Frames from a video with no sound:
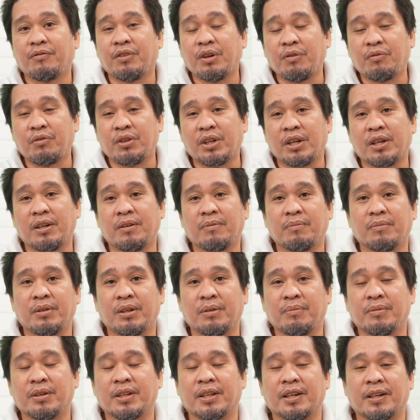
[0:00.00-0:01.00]
50
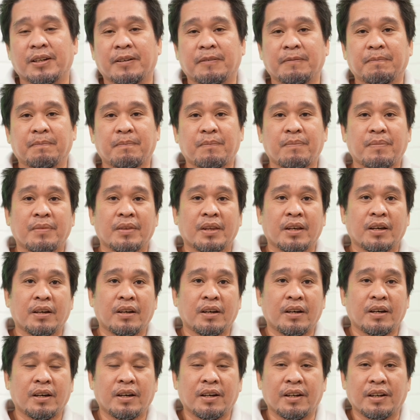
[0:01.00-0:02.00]
millimeter.
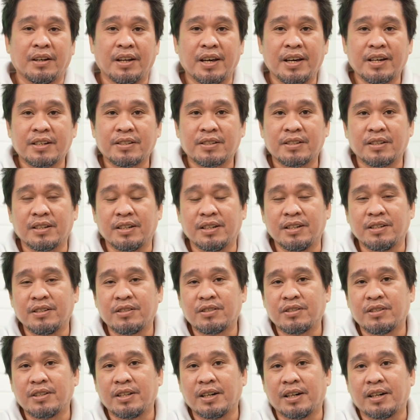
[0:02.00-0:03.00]
Next
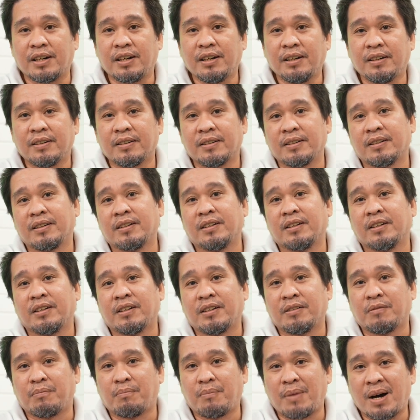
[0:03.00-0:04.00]
is the
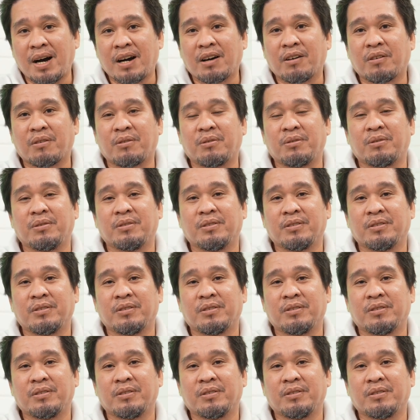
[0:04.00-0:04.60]
macro.